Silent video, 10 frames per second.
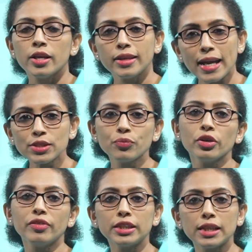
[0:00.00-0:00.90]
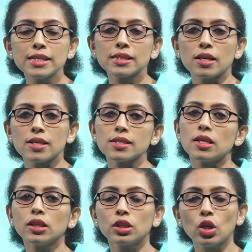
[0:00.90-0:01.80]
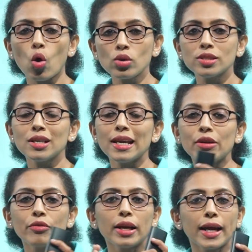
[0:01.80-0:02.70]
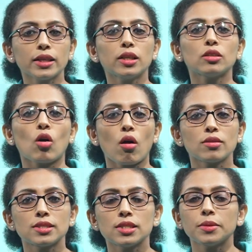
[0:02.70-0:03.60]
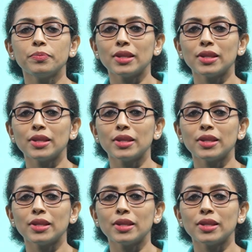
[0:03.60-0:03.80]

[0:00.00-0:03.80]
Next, we will discuss a closely related concept,